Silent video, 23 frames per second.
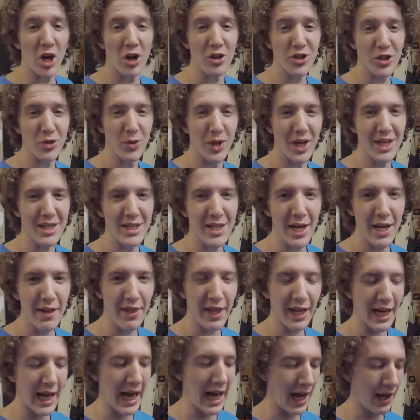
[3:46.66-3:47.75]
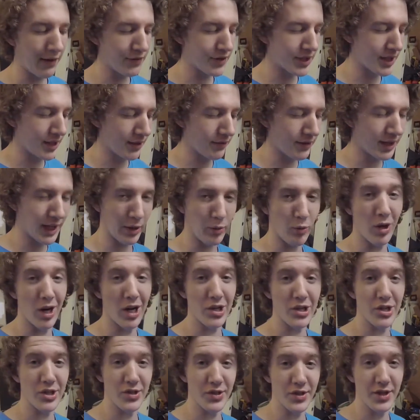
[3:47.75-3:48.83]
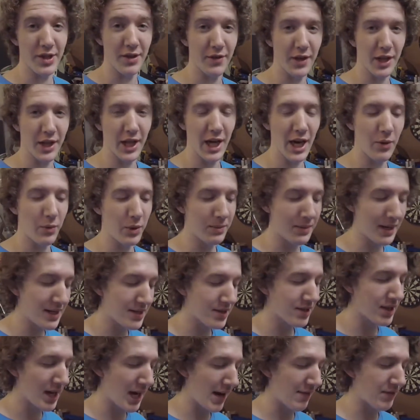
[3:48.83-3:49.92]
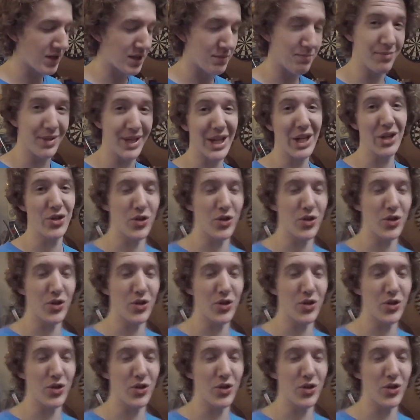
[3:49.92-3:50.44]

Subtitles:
Also, when I say I think I have stuff like washers and stuff like that, we basically have this big